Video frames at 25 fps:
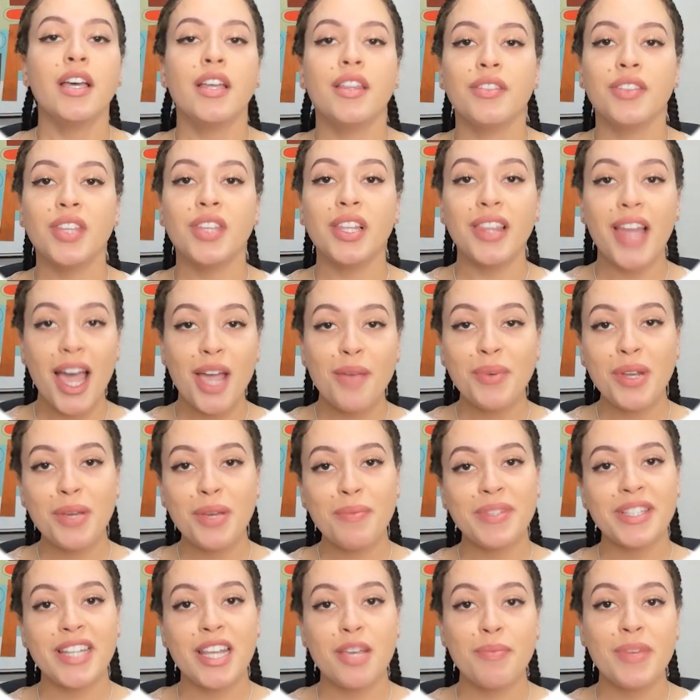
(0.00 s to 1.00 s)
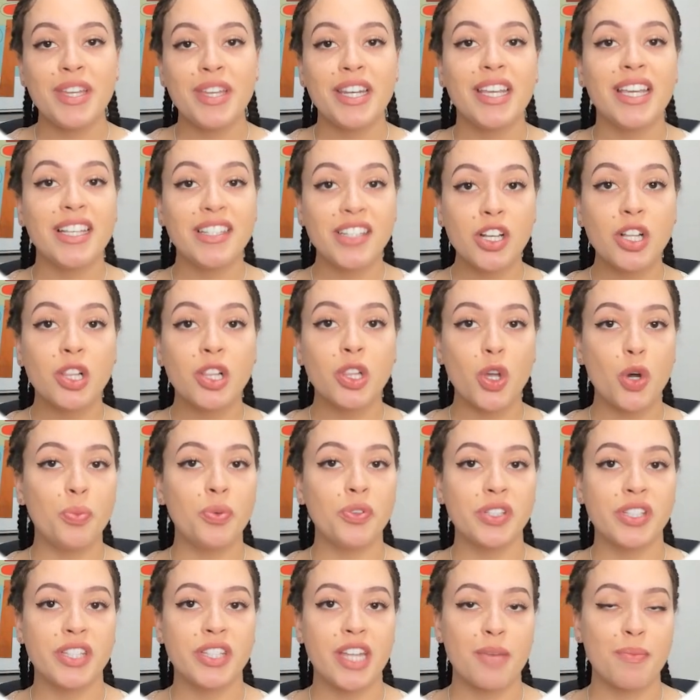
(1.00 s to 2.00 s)
The LIBNAME statement is a
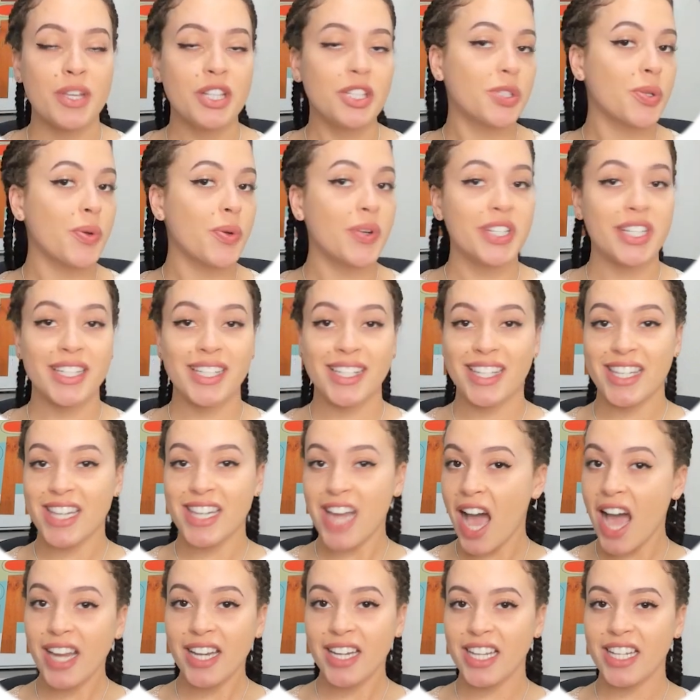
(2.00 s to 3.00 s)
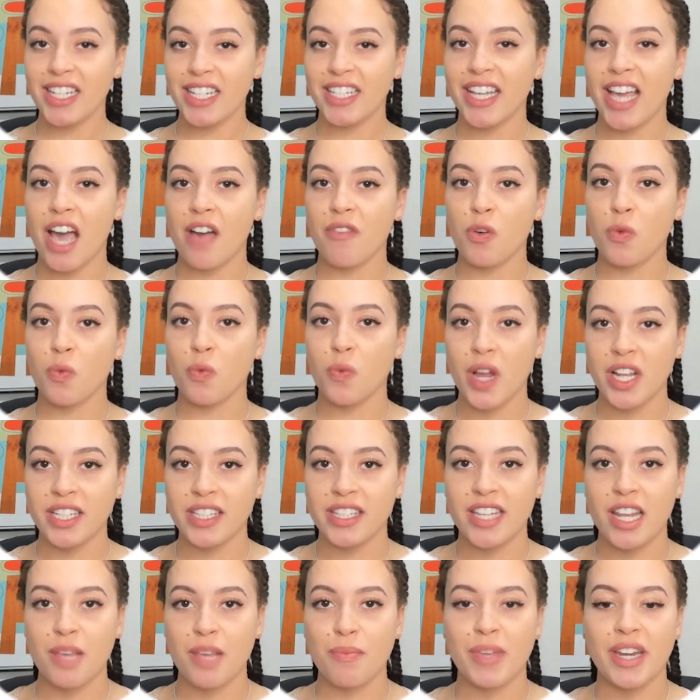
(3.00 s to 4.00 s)
global statement, so it does not need to have a run
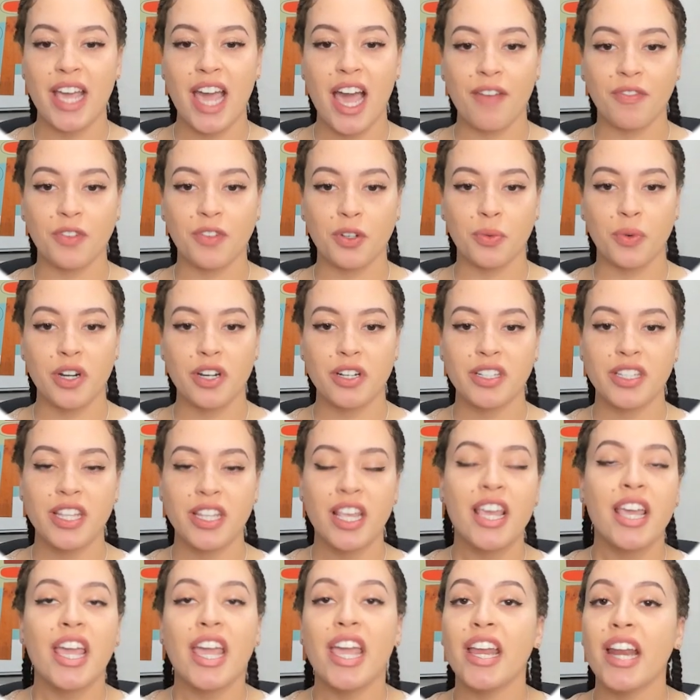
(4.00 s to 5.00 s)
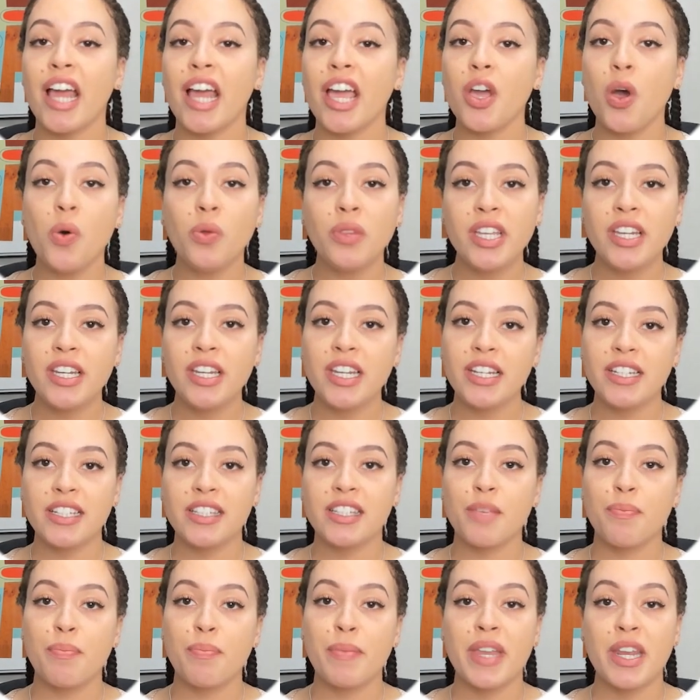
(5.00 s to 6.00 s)
statement afterwards, and I only need to
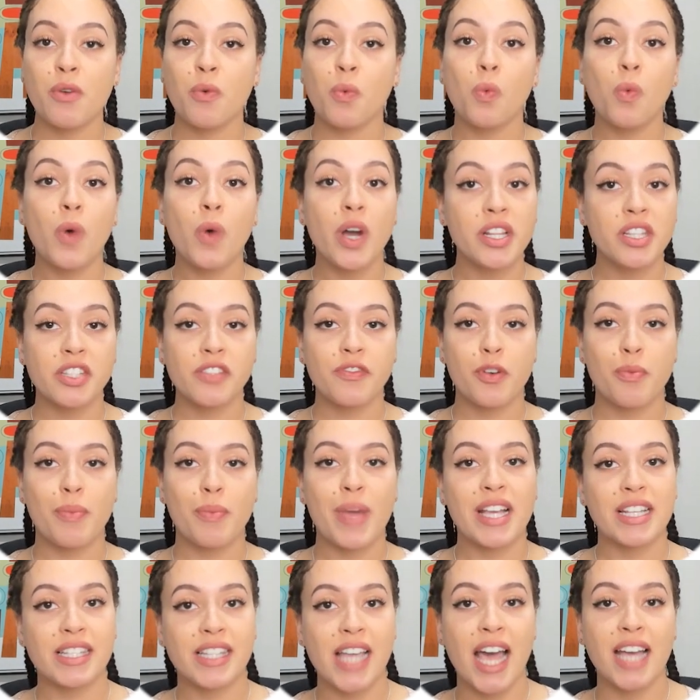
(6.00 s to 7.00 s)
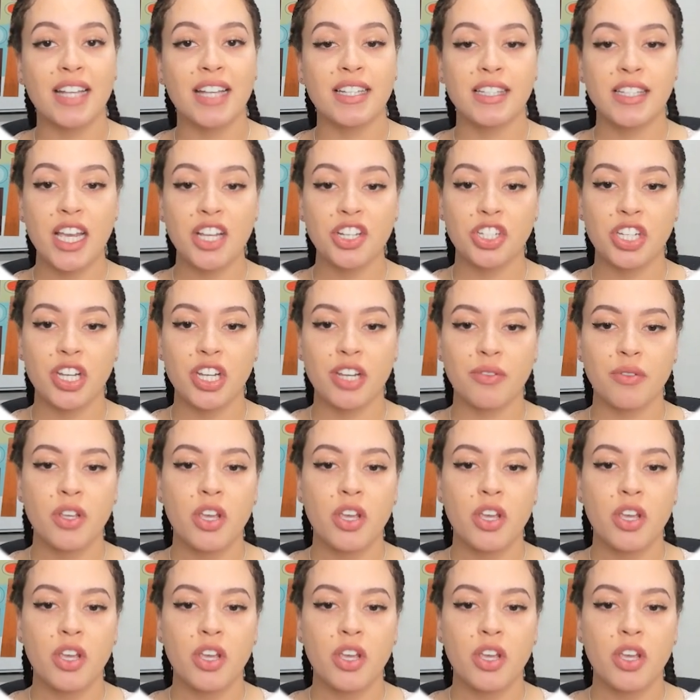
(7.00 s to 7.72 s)
submit it once for my SaaS session.